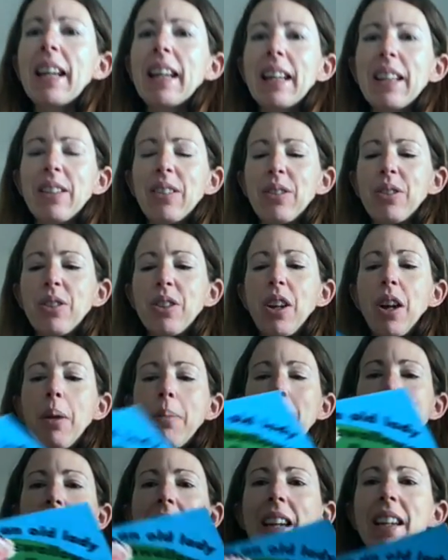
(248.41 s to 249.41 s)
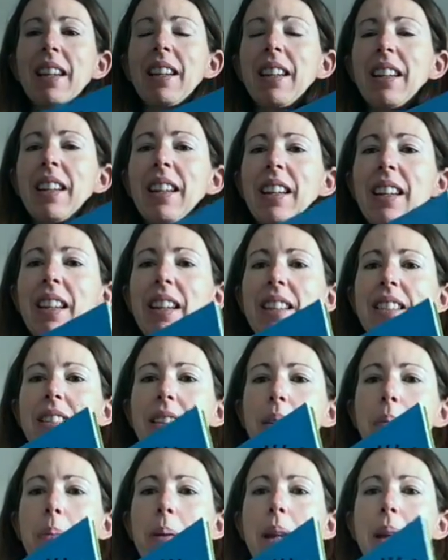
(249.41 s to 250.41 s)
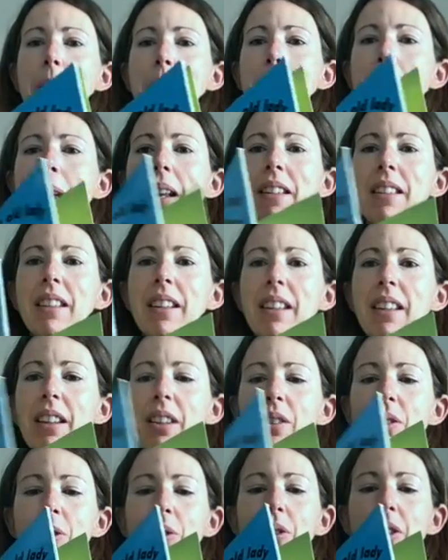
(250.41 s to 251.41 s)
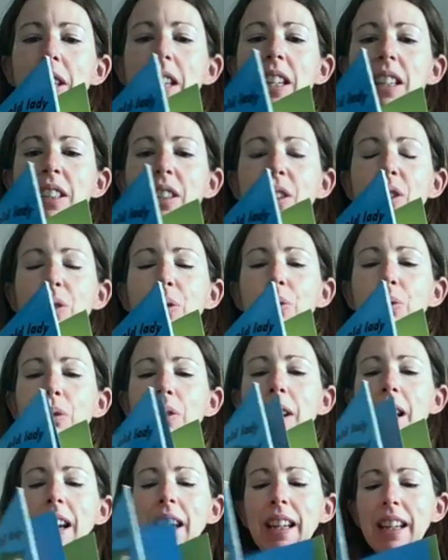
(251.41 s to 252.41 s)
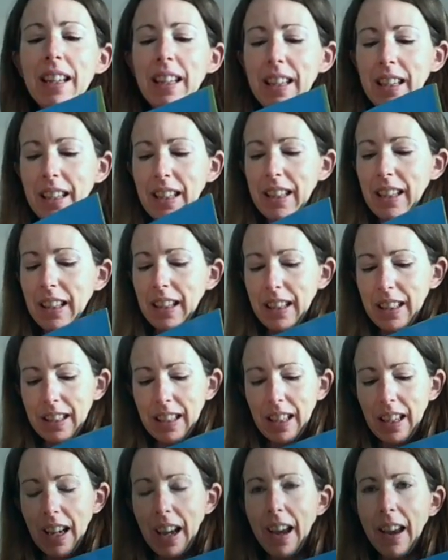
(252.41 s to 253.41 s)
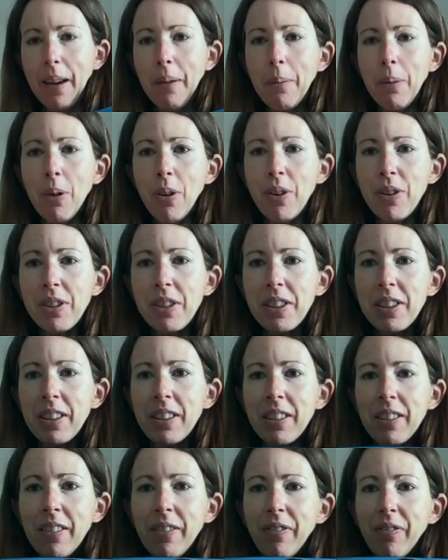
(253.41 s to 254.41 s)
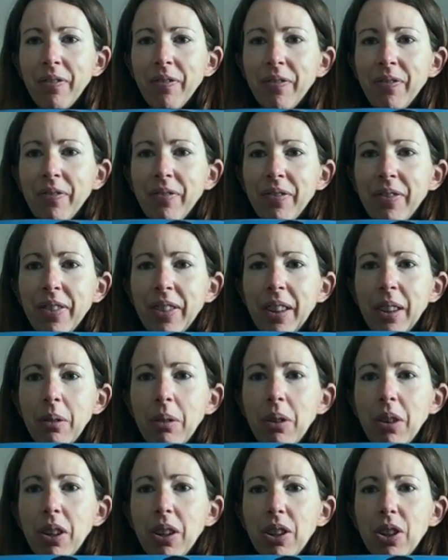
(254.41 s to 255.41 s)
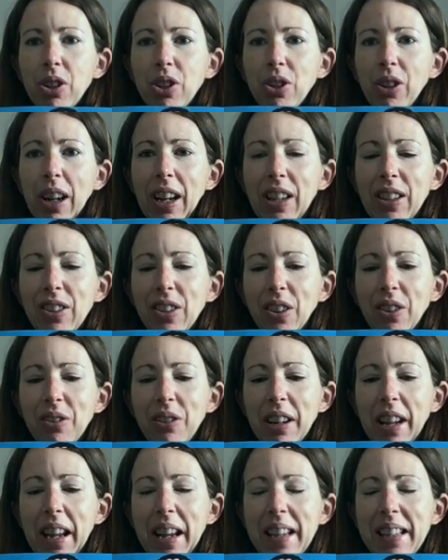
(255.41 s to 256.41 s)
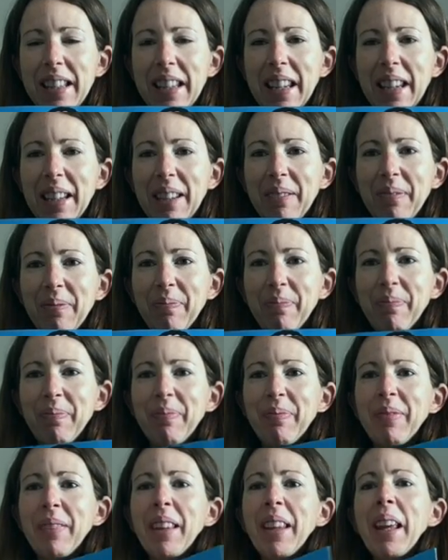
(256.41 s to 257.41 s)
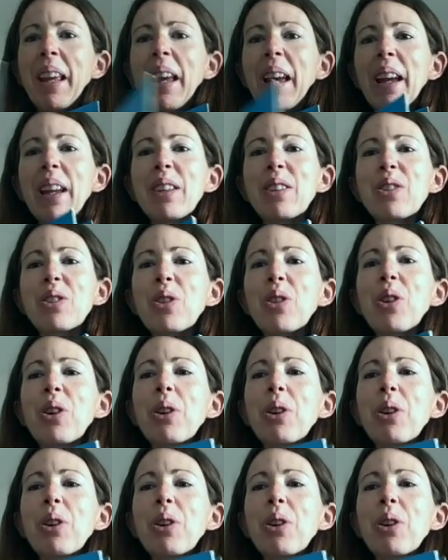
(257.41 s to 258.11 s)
in your tummy is a bit better than all these crazy animals. What a strange old lady. Enjoy